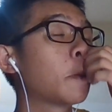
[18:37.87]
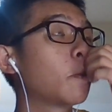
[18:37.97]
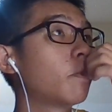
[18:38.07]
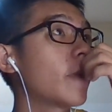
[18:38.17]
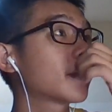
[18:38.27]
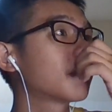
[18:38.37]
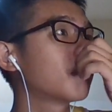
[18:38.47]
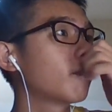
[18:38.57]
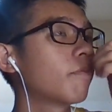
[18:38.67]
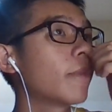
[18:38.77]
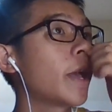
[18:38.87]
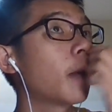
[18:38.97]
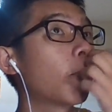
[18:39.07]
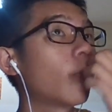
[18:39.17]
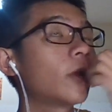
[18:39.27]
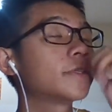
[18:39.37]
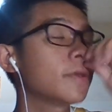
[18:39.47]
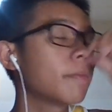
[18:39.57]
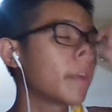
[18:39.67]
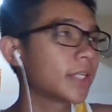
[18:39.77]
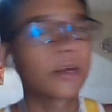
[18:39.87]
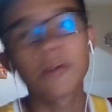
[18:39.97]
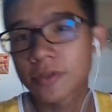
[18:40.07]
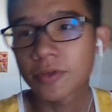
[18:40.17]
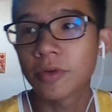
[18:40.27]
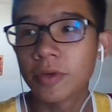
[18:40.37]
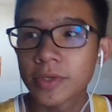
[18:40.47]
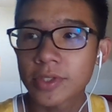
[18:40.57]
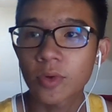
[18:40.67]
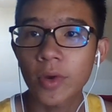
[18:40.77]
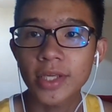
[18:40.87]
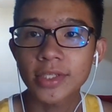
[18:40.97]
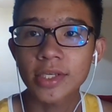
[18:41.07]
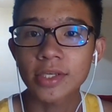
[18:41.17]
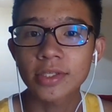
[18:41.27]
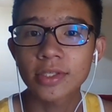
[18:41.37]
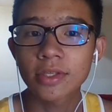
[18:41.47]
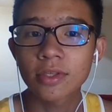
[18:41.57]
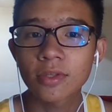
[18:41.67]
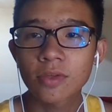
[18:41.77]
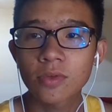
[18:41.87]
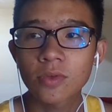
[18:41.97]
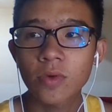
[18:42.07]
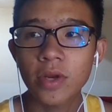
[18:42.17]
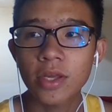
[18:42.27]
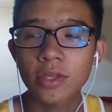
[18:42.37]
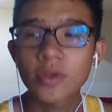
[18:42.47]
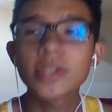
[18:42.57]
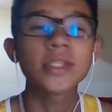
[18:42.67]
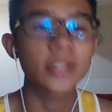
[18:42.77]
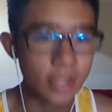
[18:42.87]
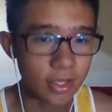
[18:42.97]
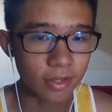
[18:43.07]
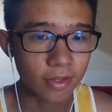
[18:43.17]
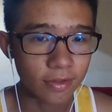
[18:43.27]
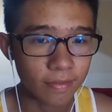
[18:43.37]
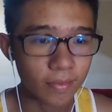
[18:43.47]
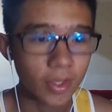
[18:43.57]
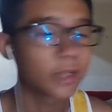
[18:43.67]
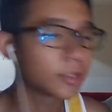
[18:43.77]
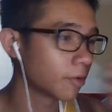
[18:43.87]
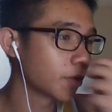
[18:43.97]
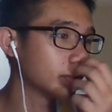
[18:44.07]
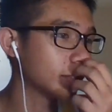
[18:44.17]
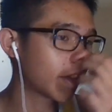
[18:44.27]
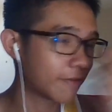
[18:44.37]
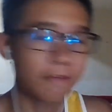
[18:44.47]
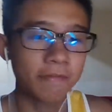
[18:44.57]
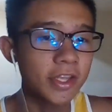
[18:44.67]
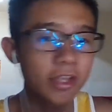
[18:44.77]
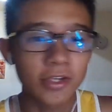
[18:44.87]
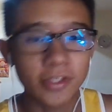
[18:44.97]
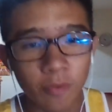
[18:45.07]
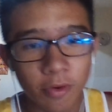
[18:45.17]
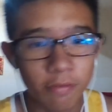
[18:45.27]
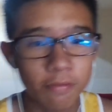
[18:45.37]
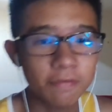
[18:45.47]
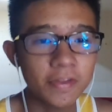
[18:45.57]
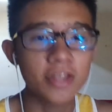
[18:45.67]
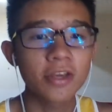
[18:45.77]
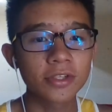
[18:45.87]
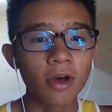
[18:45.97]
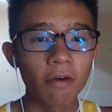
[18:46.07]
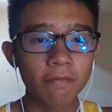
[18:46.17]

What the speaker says: back when I was still in my secondary school, it was 2016. So it was like 15 years, we were 15 years off.